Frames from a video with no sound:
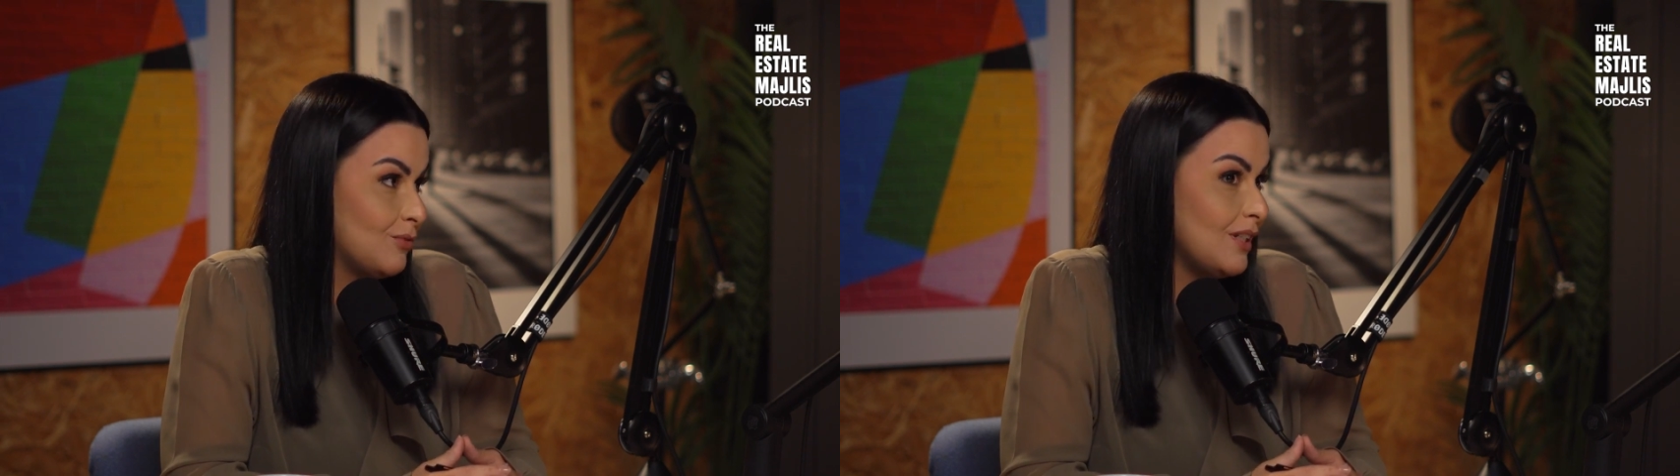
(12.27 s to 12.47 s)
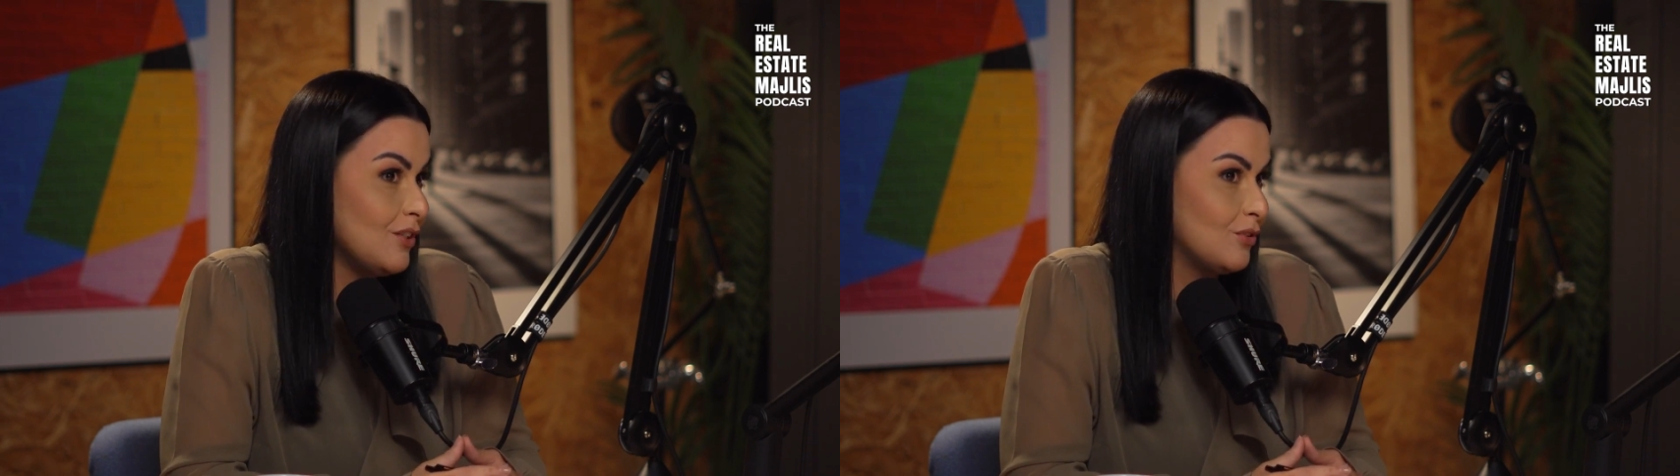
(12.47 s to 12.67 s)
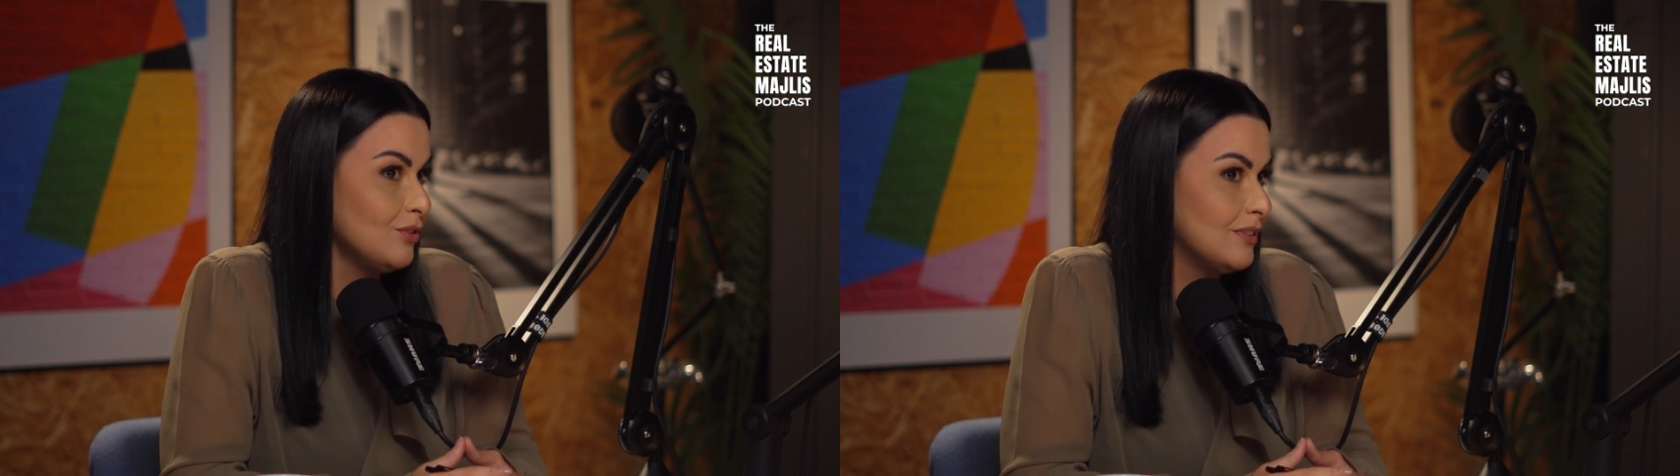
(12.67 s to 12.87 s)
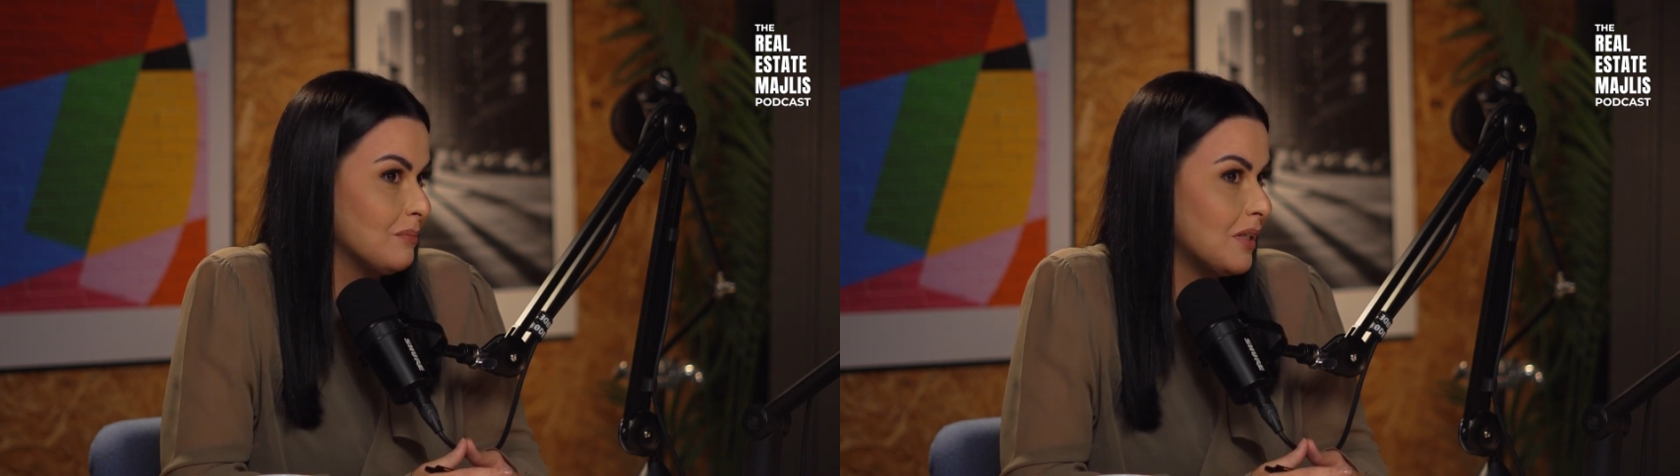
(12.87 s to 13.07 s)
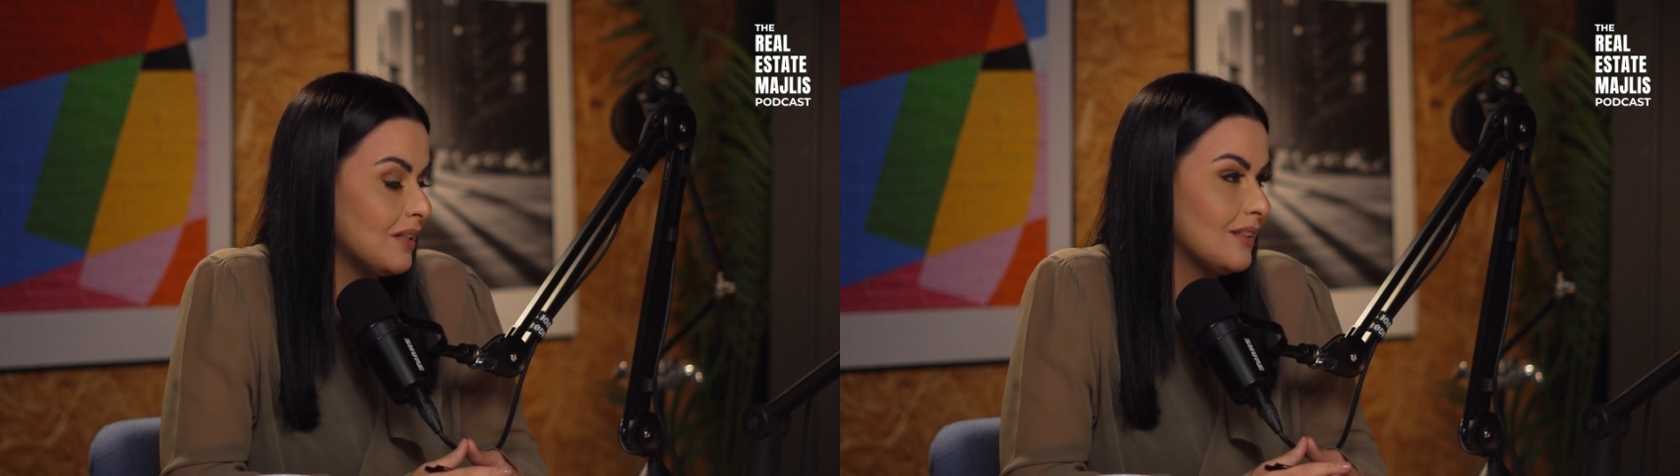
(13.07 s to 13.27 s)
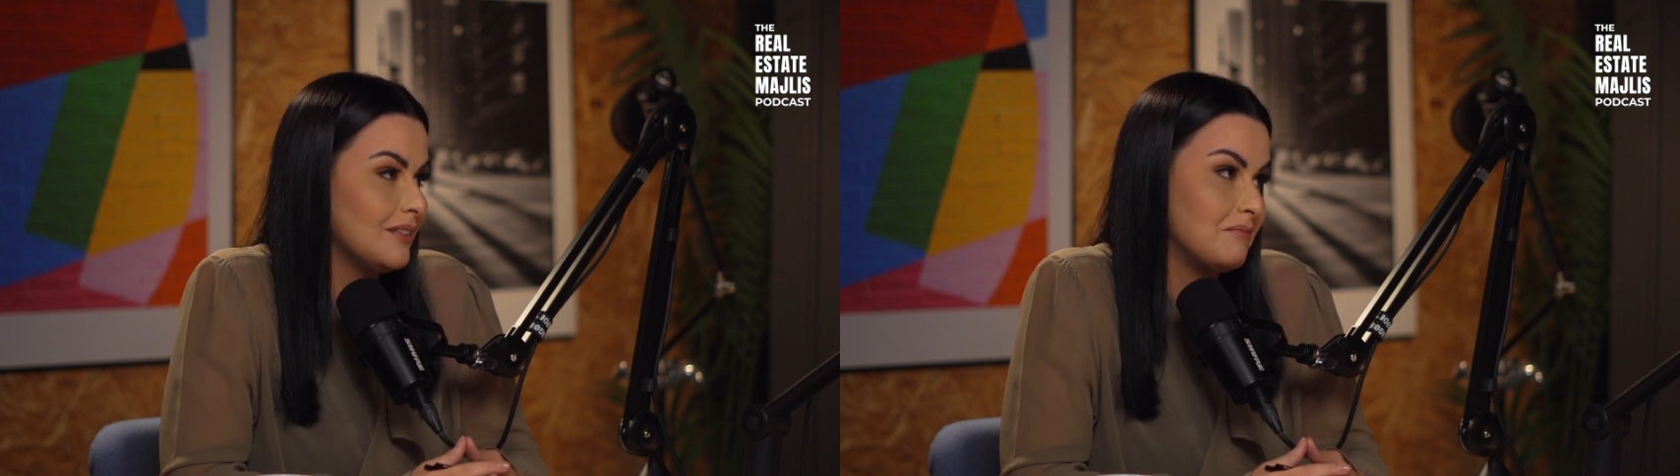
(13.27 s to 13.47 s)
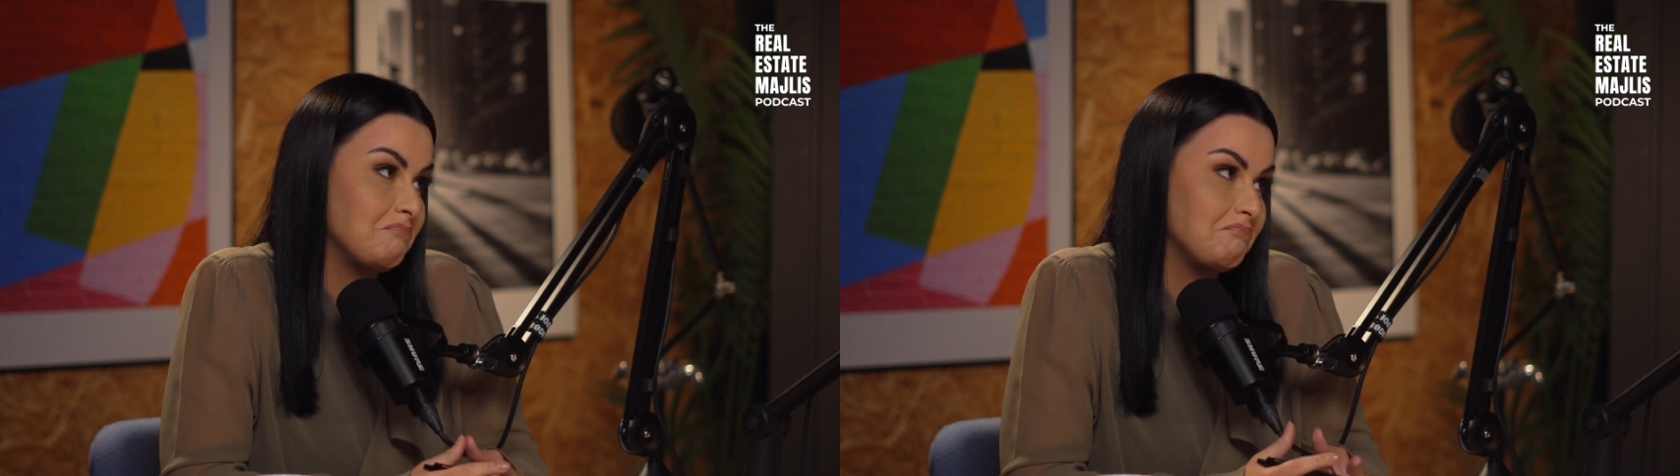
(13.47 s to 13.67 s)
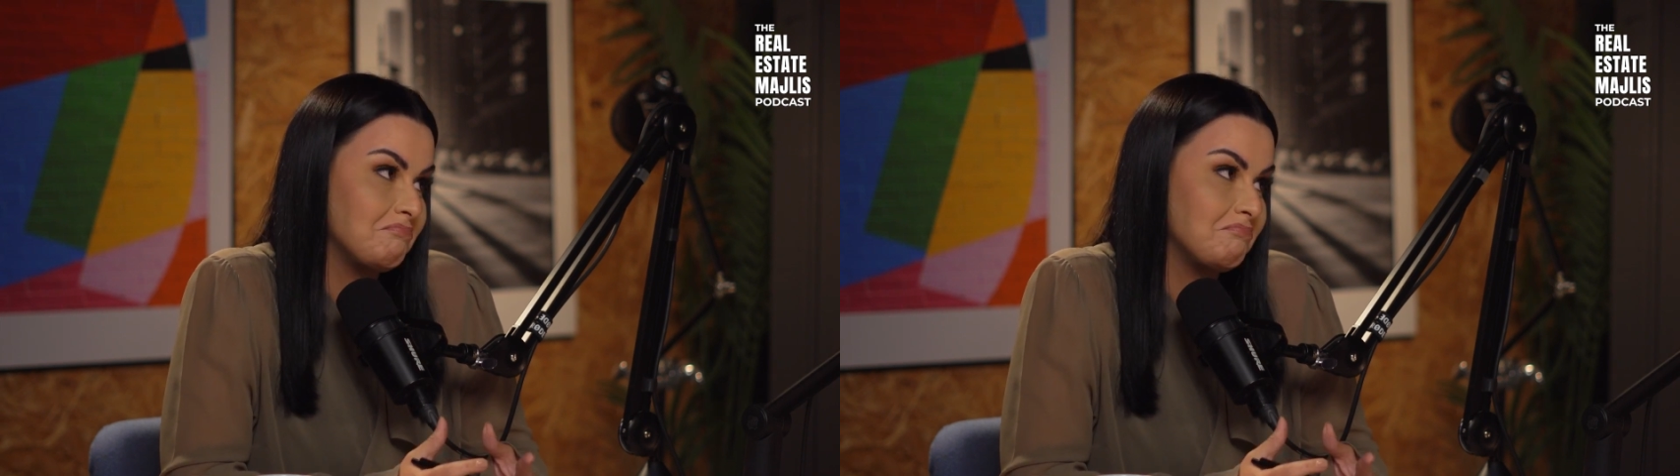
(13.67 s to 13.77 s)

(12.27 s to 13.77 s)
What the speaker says: really good. The market,